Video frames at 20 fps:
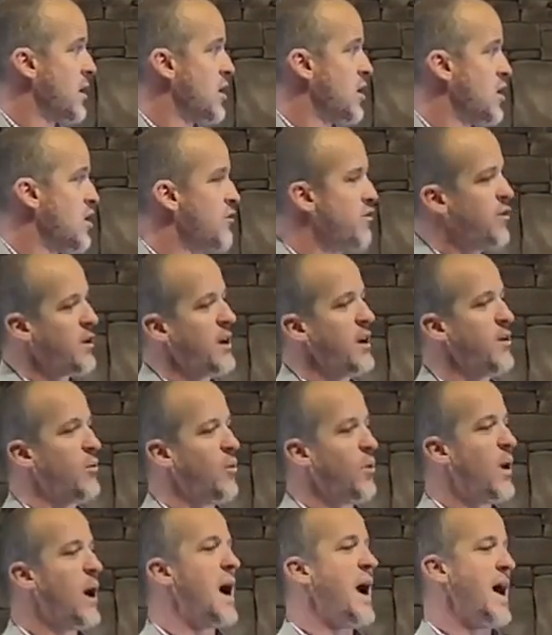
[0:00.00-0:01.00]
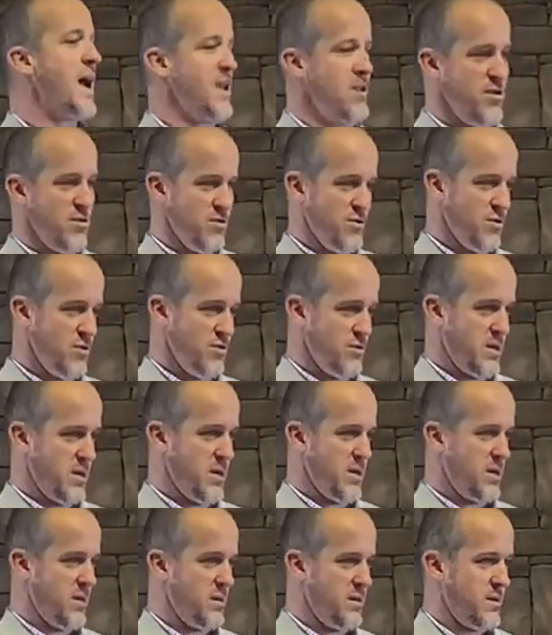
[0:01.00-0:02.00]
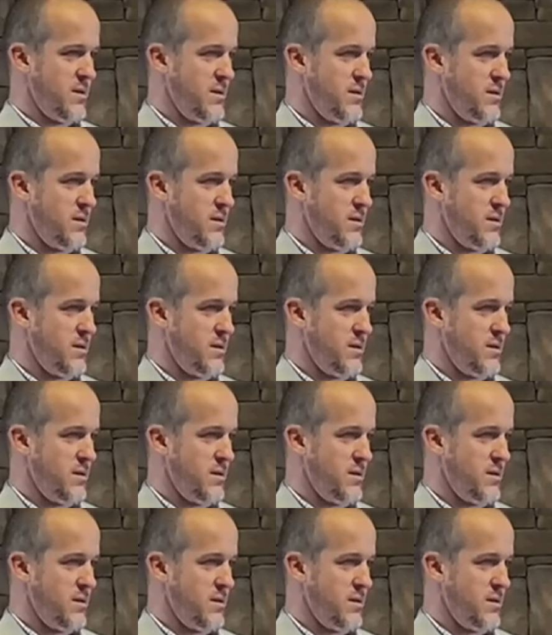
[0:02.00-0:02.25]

you forget why you're doing it.